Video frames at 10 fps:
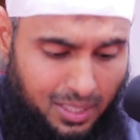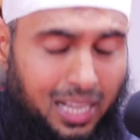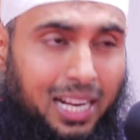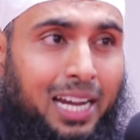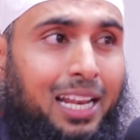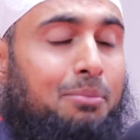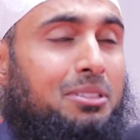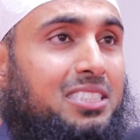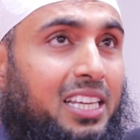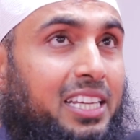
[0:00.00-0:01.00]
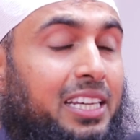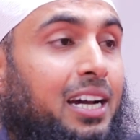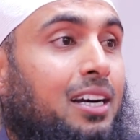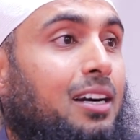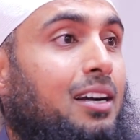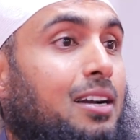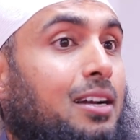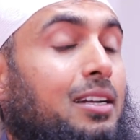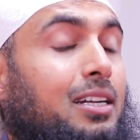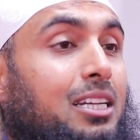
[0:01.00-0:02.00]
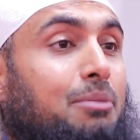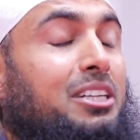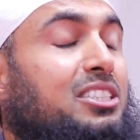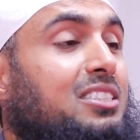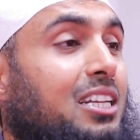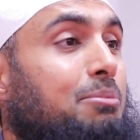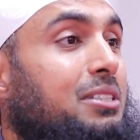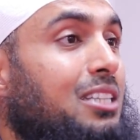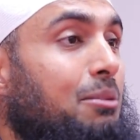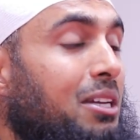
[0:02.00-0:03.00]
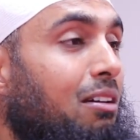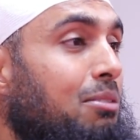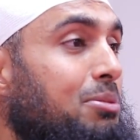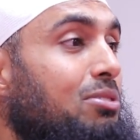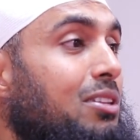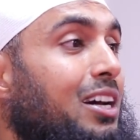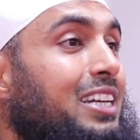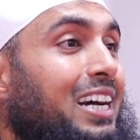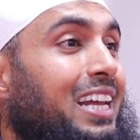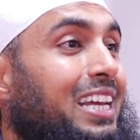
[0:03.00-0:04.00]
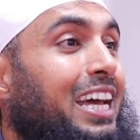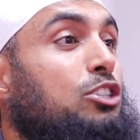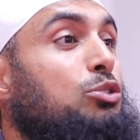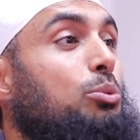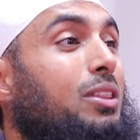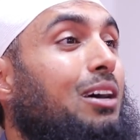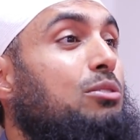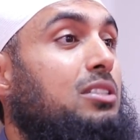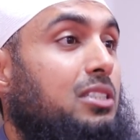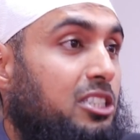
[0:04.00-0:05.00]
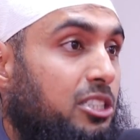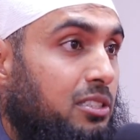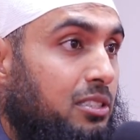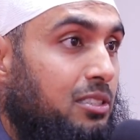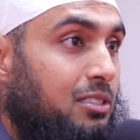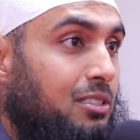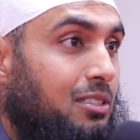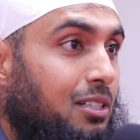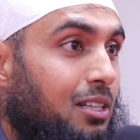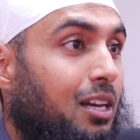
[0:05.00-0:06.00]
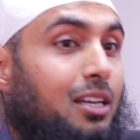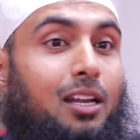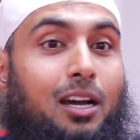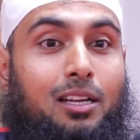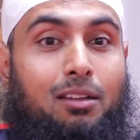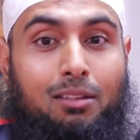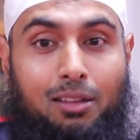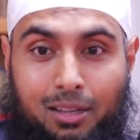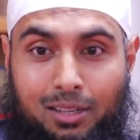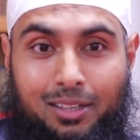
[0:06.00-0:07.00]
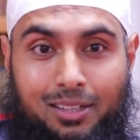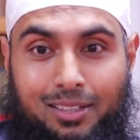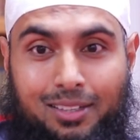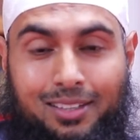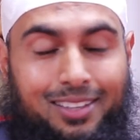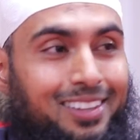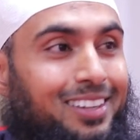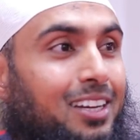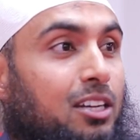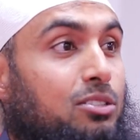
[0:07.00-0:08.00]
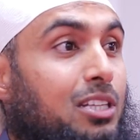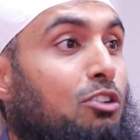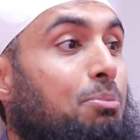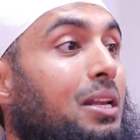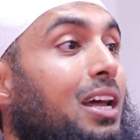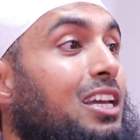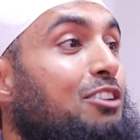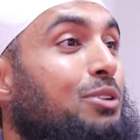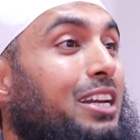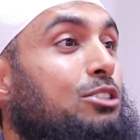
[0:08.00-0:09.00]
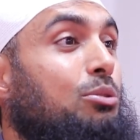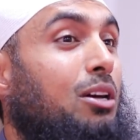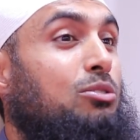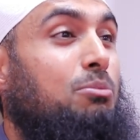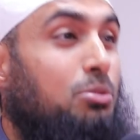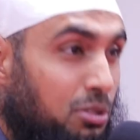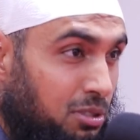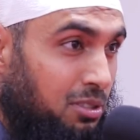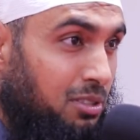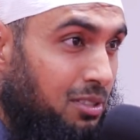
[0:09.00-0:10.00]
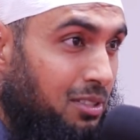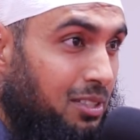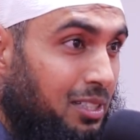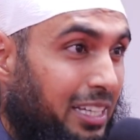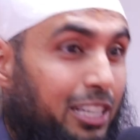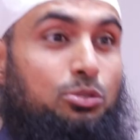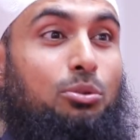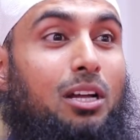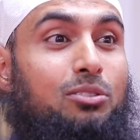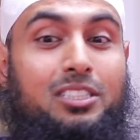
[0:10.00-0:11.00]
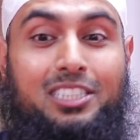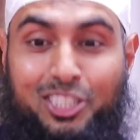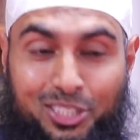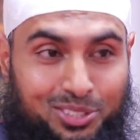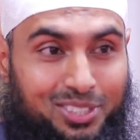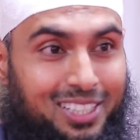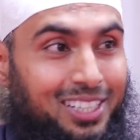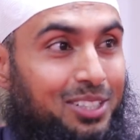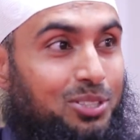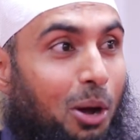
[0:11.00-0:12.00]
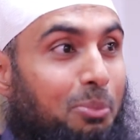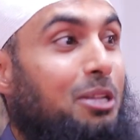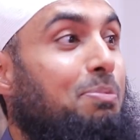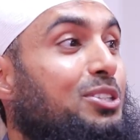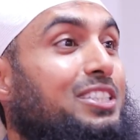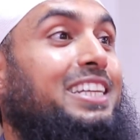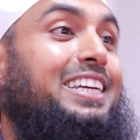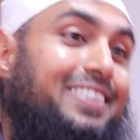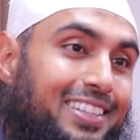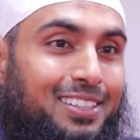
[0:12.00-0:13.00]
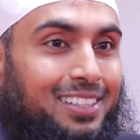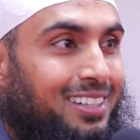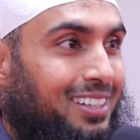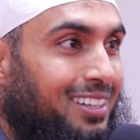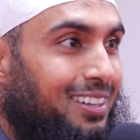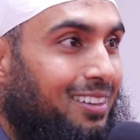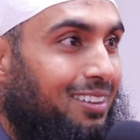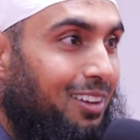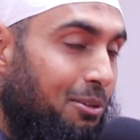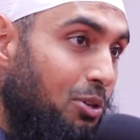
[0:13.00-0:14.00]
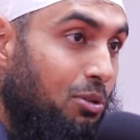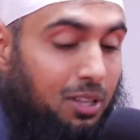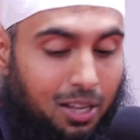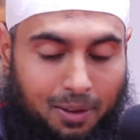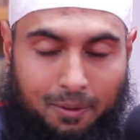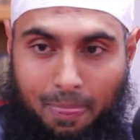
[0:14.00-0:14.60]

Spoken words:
Al-A'lam al-Zakiyyah, he mentions that Ibn Taymiyyah rahmatullahi alayhi had 2,000 teachers. La ilaha illallah. Today we'd be lucky if we read 2,000 books. He had 2,000 teachers. So how many books did he read? Rahimahullah.